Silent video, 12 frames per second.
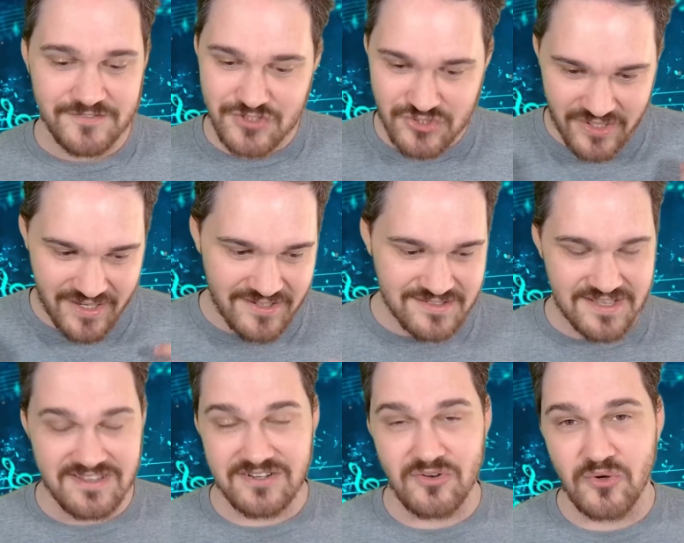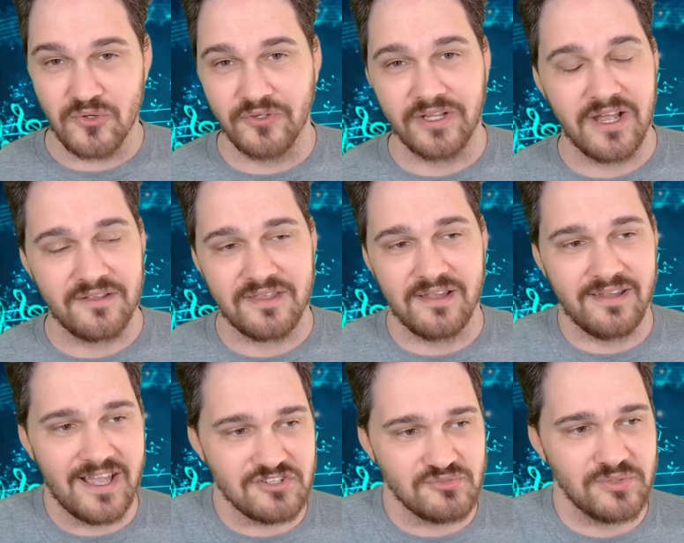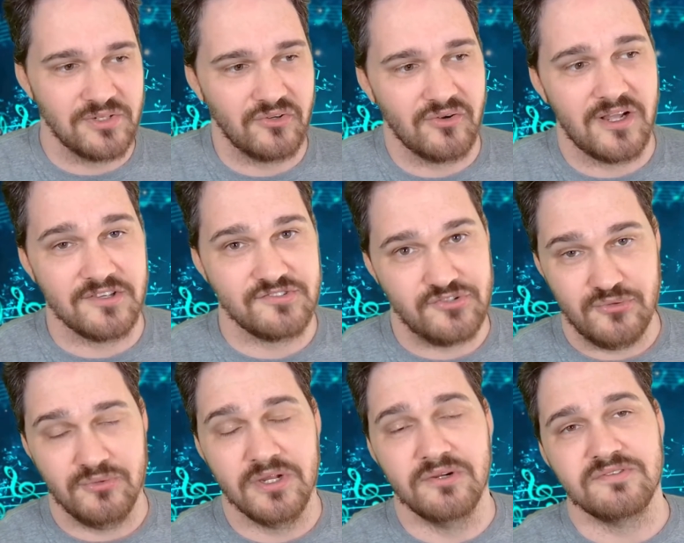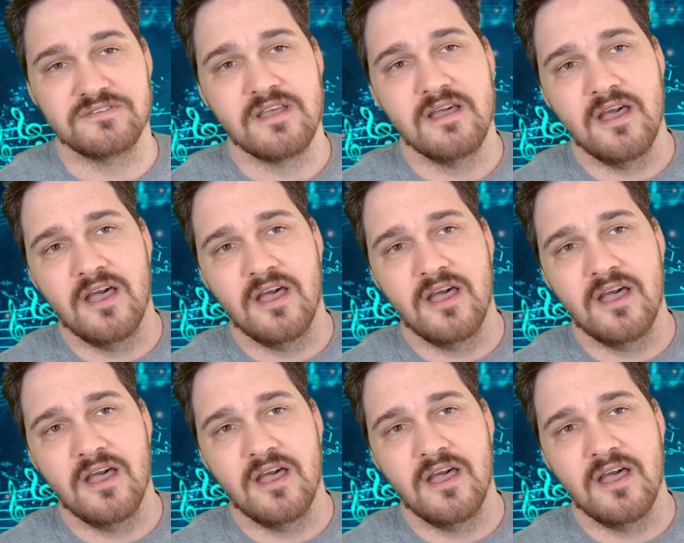of strikes and then holding out that last one across 2 notes